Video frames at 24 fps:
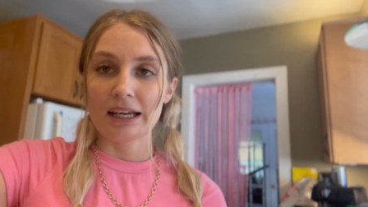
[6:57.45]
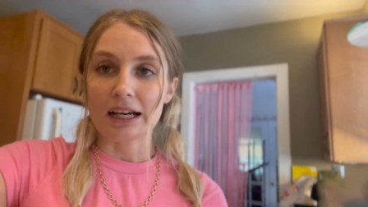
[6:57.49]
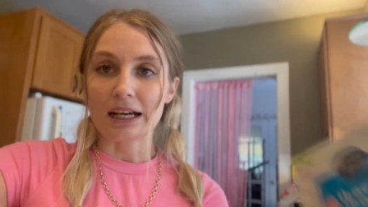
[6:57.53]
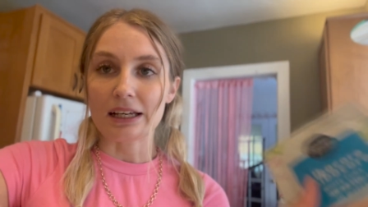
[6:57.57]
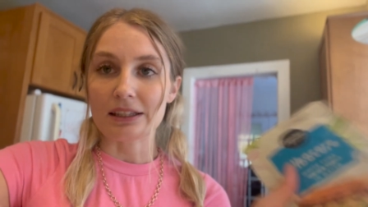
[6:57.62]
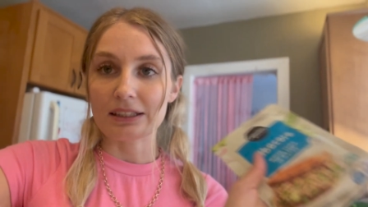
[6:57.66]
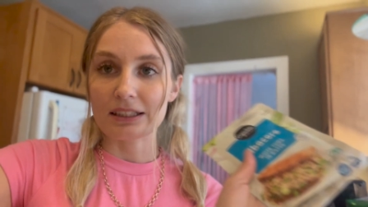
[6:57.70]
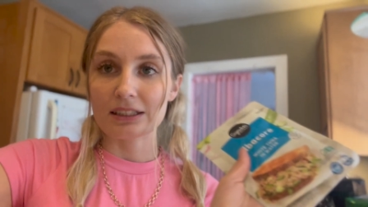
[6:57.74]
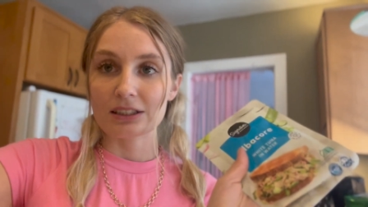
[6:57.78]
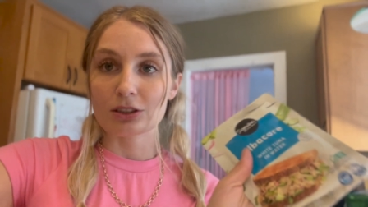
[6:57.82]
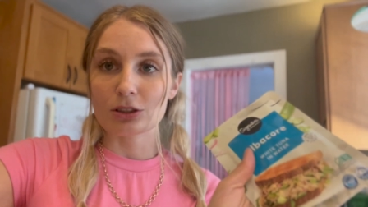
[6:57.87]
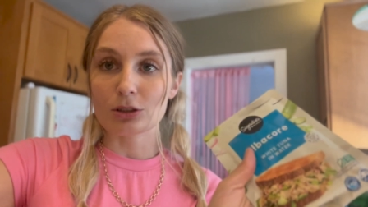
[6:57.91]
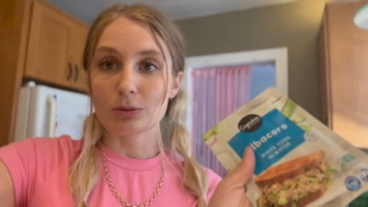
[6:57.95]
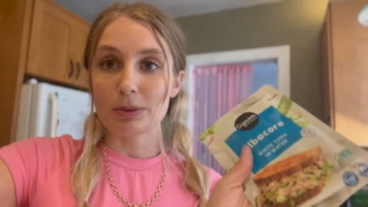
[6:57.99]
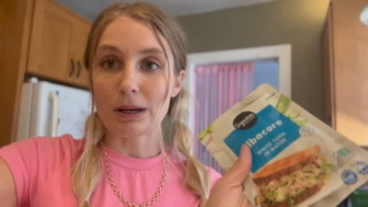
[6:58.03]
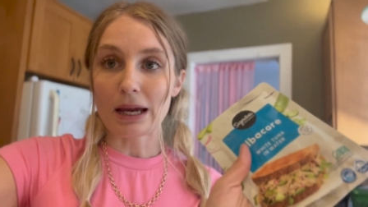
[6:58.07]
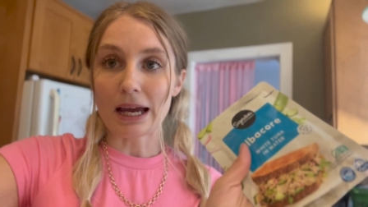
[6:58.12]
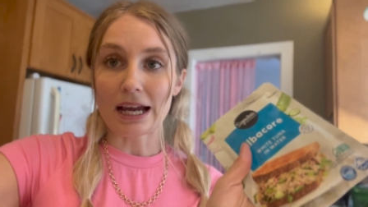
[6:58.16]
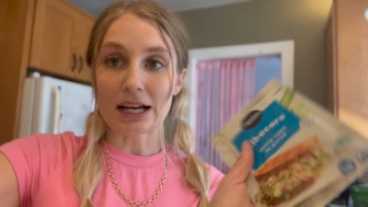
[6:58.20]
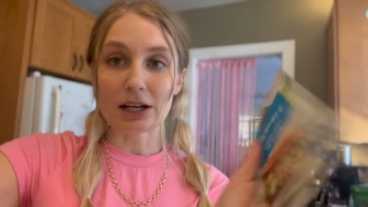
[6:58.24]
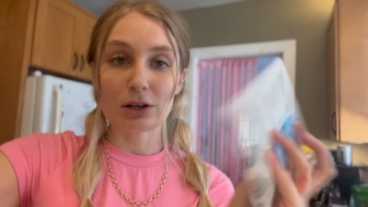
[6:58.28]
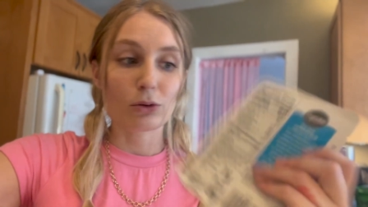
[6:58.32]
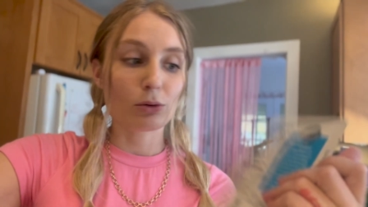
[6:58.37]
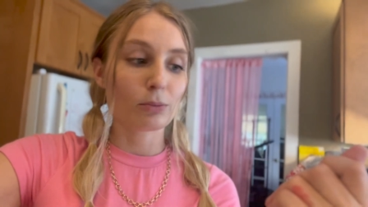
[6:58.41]
And this little
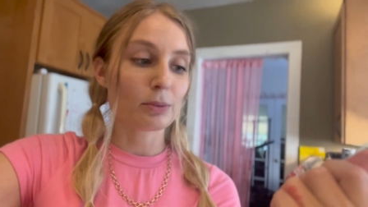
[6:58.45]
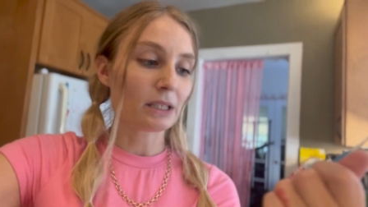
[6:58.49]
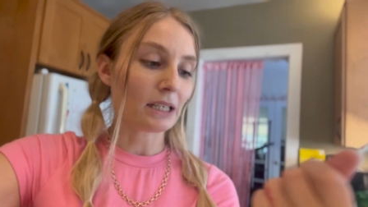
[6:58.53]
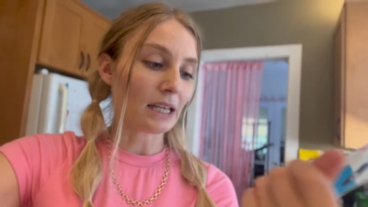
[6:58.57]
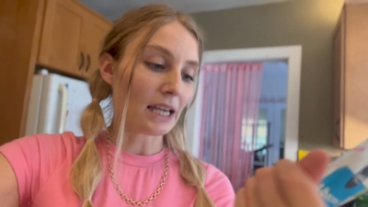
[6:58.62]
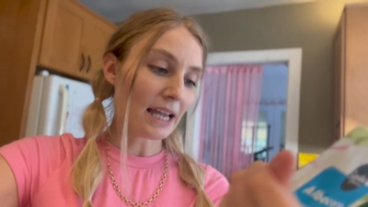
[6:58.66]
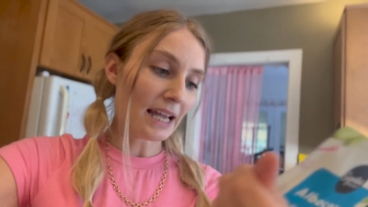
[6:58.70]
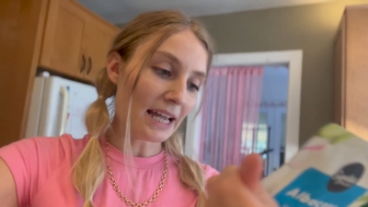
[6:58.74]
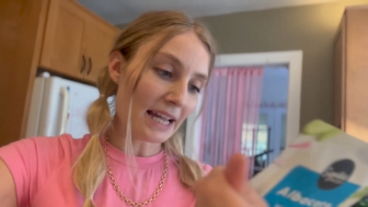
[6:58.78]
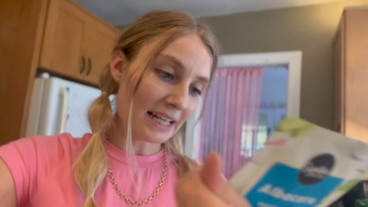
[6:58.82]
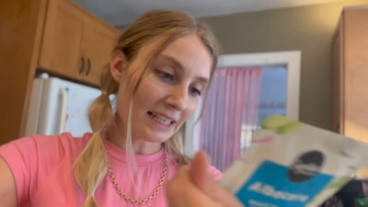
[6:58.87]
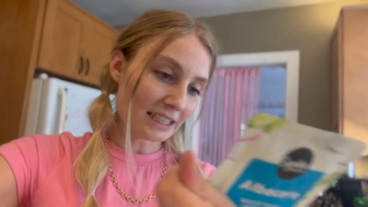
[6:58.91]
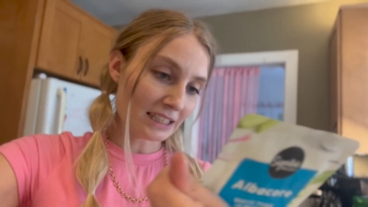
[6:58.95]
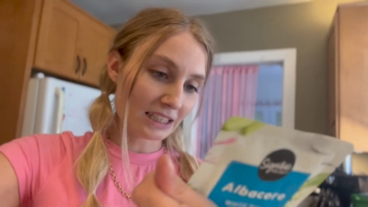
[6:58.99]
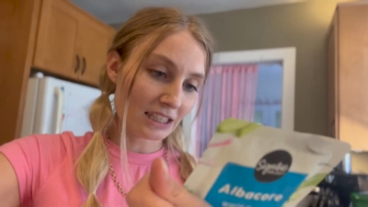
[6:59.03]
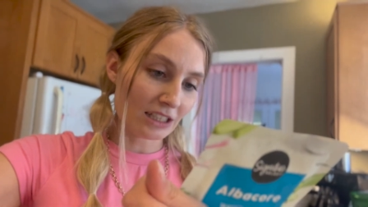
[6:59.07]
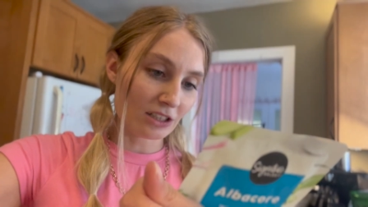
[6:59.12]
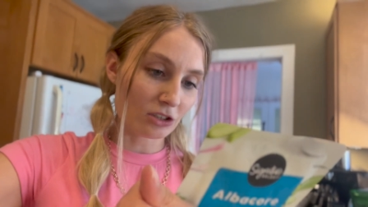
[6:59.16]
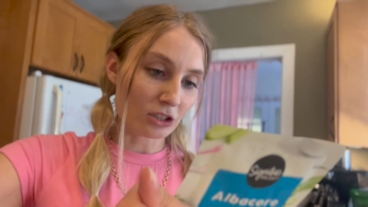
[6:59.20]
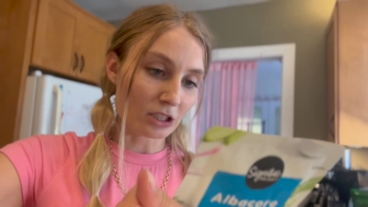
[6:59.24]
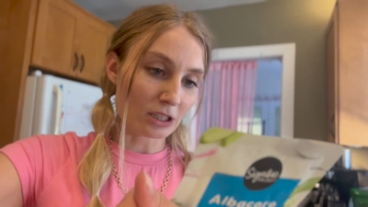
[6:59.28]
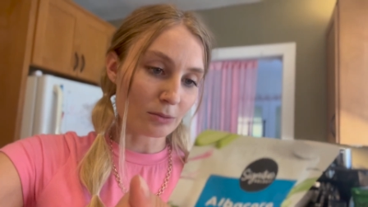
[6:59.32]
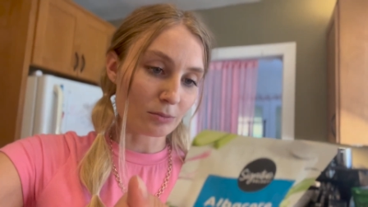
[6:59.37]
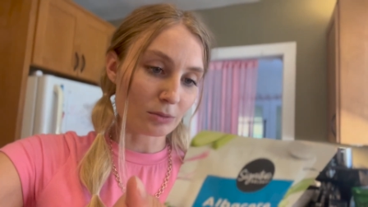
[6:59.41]
pack will be 18
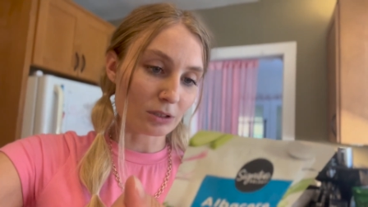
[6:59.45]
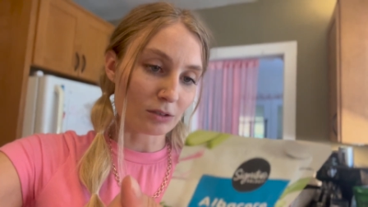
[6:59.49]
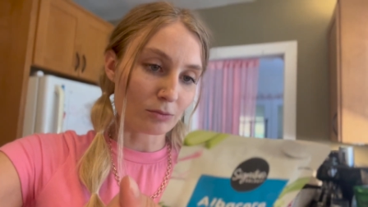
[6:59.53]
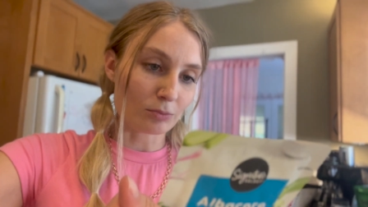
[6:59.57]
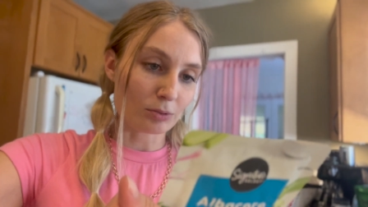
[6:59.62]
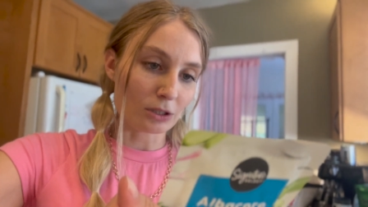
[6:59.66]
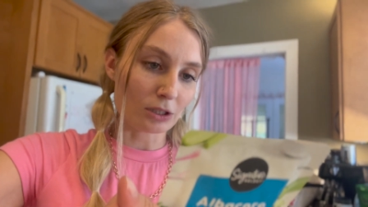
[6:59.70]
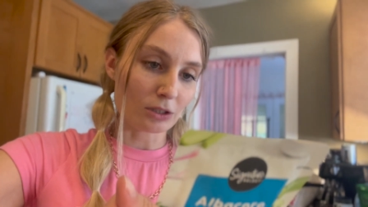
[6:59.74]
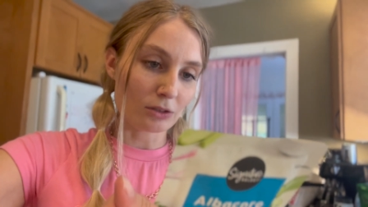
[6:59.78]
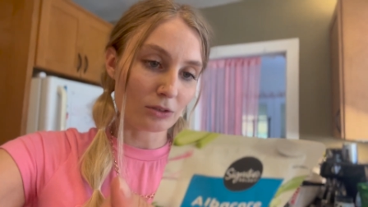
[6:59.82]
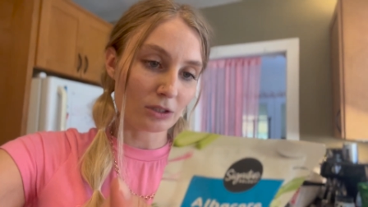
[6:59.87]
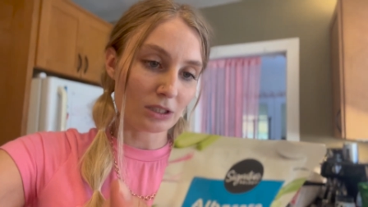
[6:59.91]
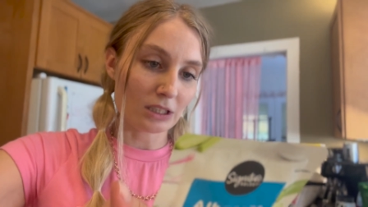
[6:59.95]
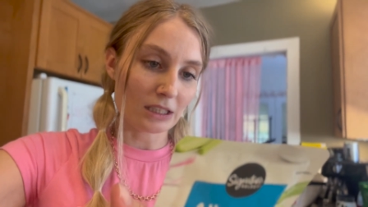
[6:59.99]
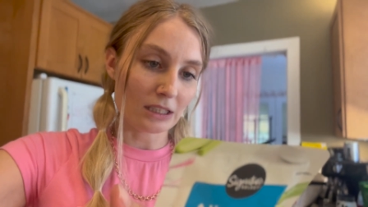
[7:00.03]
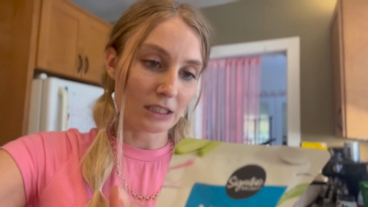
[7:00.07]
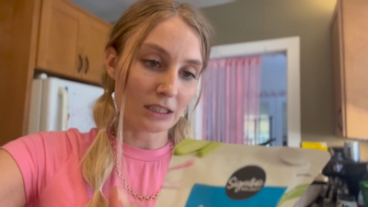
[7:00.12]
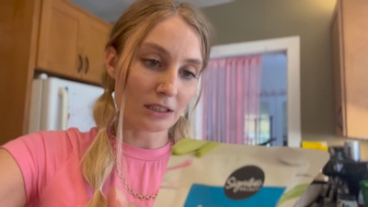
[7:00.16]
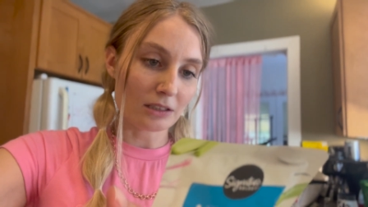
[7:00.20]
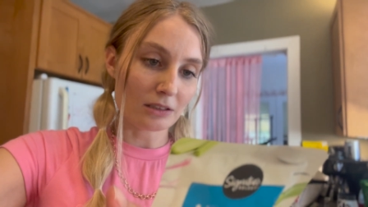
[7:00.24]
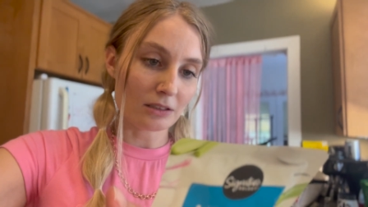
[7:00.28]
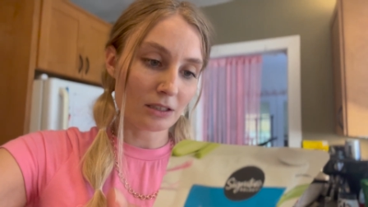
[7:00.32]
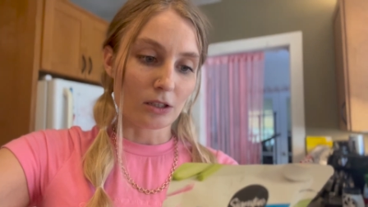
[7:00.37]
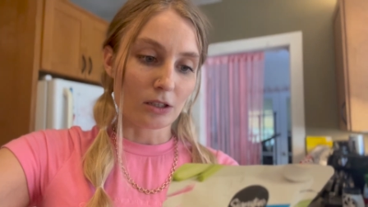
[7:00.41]
grams of
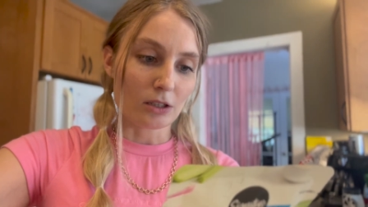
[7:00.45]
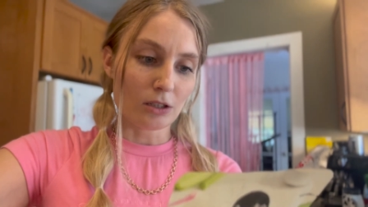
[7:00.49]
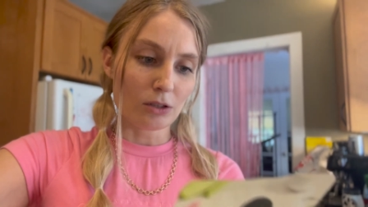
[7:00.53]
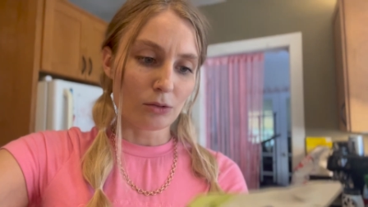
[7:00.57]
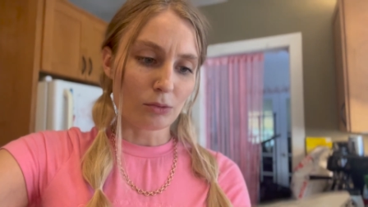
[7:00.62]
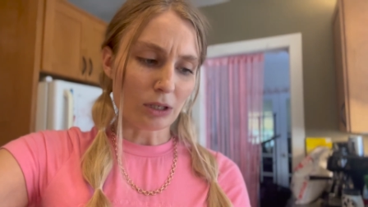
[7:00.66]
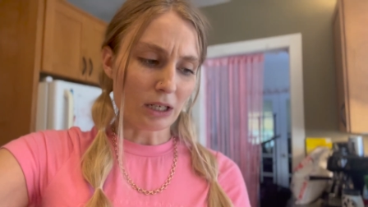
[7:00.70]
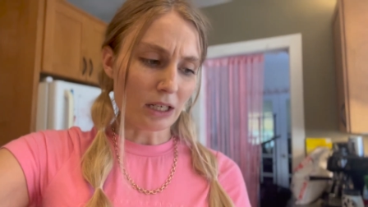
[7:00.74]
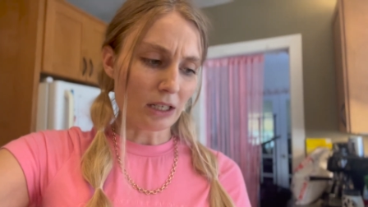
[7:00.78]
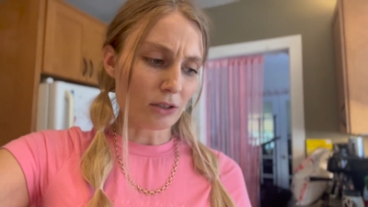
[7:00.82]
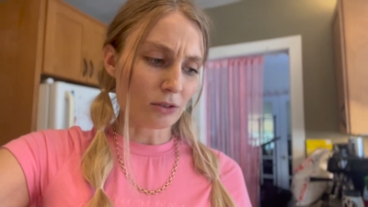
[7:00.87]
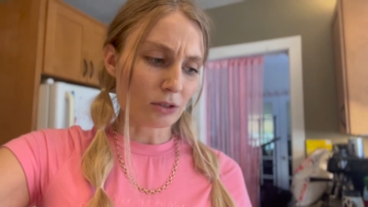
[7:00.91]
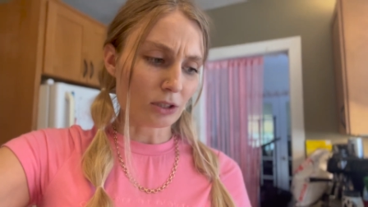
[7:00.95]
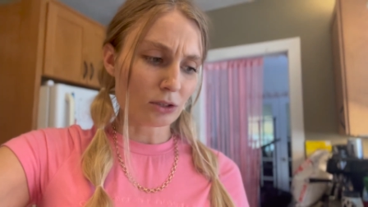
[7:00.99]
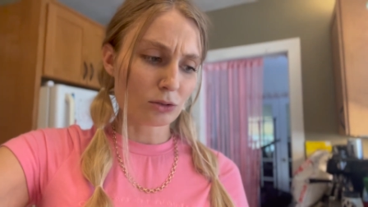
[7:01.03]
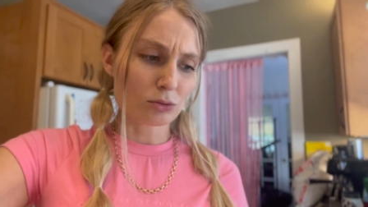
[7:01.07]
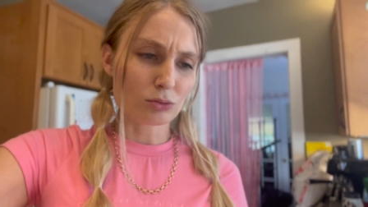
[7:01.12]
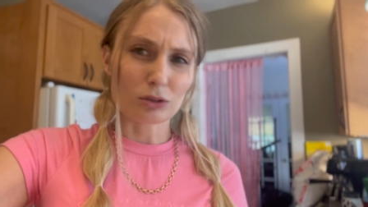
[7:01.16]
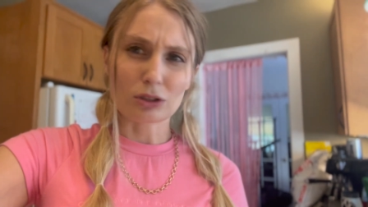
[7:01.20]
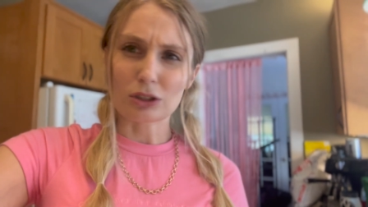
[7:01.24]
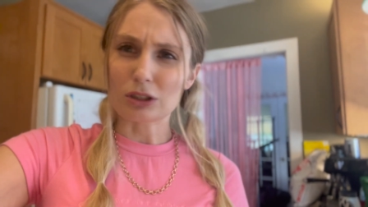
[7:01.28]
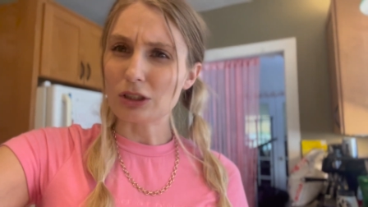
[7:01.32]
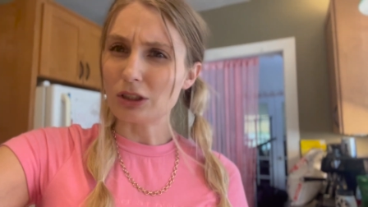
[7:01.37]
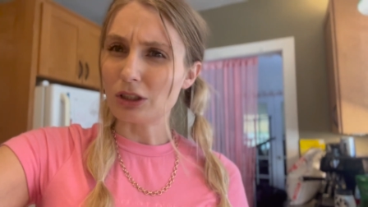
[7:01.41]
protein. Oh, wow, that's
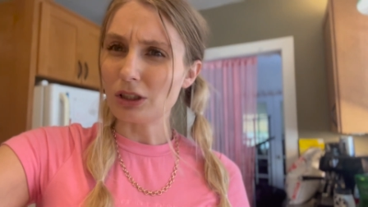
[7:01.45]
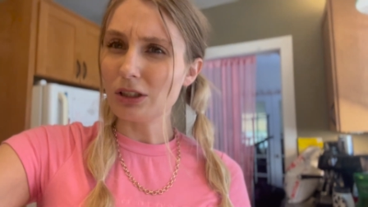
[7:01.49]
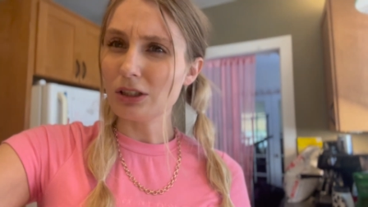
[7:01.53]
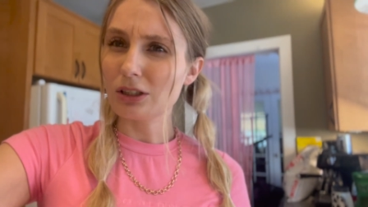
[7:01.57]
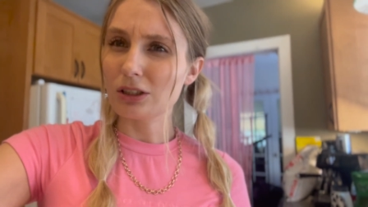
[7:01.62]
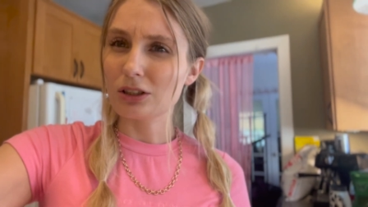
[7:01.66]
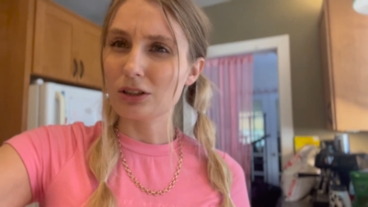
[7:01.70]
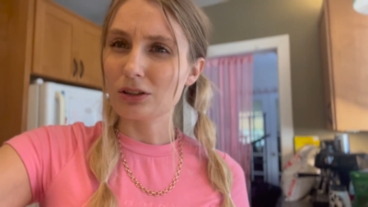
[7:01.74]
really good.